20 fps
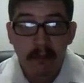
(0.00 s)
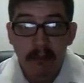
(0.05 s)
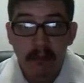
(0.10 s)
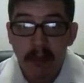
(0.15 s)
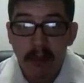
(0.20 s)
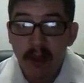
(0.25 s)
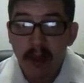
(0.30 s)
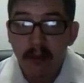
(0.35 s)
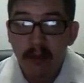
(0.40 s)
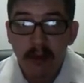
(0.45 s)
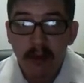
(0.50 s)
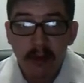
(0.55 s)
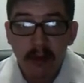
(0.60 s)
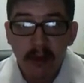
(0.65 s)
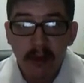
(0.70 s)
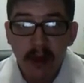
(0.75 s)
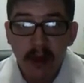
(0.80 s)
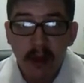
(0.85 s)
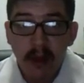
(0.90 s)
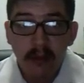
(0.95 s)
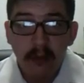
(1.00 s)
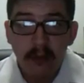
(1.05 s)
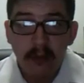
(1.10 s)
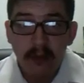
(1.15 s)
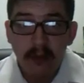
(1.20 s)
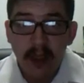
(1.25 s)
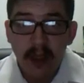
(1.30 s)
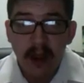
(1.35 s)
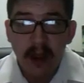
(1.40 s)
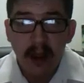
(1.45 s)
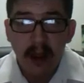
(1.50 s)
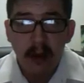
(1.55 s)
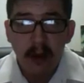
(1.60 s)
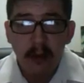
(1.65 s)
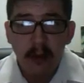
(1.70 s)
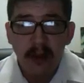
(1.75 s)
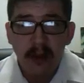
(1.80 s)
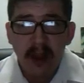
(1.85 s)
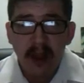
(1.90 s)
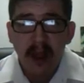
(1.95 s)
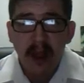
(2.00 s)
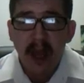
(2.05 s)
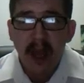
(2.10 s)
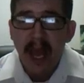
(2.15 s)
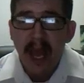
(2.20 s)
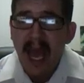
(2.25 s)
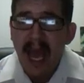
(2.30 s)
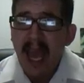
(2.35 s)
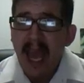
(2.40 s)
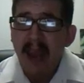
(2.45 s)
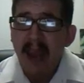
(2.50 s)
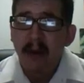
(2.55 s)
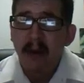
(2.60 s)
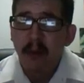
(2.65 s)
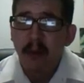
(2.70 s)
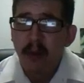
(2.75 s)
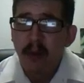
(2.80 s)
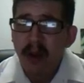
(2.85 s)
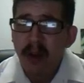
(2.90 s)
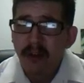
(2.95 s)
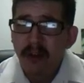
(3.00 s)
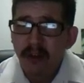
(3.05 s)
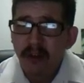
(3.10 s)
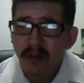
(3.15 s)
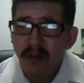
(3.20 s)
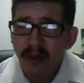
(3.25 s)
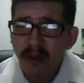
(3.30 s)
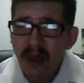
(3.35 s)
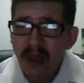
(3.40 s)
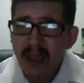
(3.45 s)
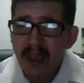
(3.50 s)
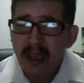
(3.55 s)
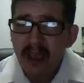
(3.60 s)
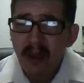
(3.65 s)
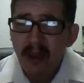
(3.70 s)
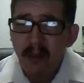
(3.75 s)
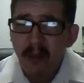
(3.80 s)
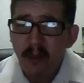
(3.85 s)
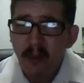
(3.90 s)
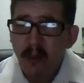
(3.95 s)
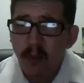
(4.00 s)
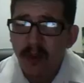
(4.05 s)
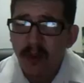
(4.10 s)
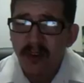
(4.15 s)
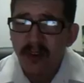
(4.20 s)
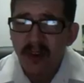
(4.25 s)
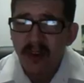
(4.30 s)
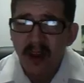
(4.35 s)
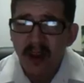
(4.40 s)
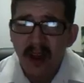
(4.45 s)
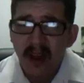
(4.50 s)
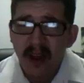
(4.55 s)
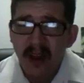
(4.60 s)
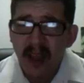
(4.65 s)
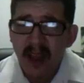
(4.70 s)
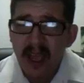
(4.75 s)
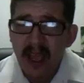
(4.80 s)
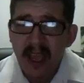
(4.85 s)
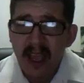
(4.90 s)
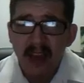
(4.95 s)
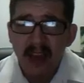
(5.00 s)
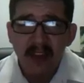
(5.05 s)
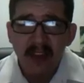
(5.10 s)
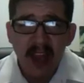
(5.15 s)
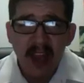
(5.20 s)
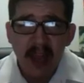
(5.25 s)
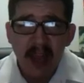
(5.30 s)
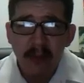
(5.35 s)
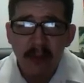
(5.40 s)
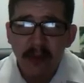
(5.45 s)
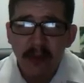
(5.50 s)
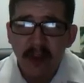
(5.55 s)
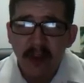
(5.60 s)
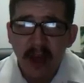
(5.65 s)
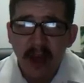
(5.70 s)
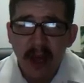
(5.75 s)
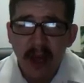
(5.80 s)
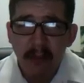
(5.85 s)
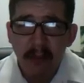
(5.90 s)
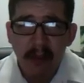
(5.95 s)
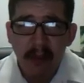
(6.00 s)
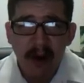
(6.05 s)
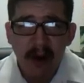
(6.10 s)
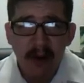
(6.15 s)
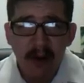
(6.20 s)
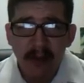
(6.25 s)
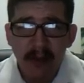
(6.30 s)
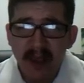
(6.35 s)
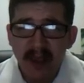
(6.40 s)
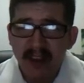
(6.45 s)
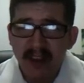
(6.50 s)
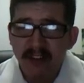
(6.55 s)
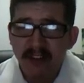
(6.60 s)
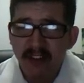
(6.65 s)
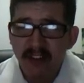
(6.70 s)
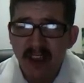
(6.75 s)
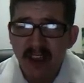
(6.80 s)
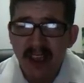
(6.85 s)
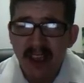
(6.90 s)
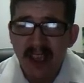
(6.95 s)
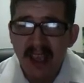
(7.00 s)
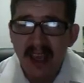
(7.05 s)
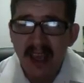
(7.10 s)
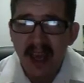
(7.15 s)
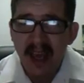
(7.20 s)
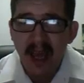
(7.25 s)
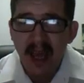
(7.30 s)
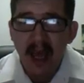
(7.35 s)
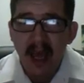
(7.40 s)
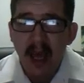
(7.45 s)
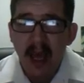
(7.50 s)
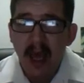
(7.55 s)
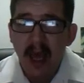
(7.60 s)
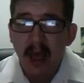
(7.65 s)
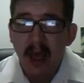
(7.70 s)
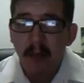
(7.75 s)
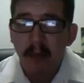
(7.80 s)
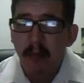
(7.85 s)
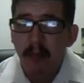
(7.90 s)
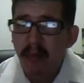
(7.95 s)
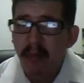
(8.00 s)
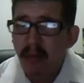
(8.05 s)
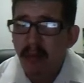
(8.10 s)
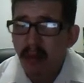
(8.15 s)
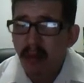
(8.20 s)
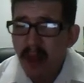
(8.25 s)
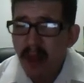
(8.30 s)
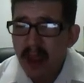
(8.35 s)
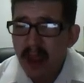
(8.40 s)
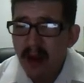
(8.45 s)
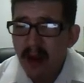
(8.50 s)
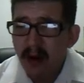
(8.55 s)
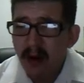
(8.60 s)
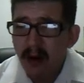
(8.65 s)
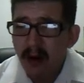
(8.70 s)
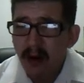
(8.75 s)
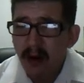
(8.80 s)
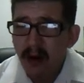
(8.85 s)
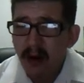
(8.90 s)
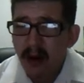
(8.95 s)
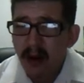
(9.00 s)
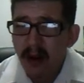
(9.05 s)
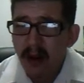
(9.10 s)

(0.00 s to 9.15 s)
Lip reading: basically I'll state out, I originally was not a tabletop RPG player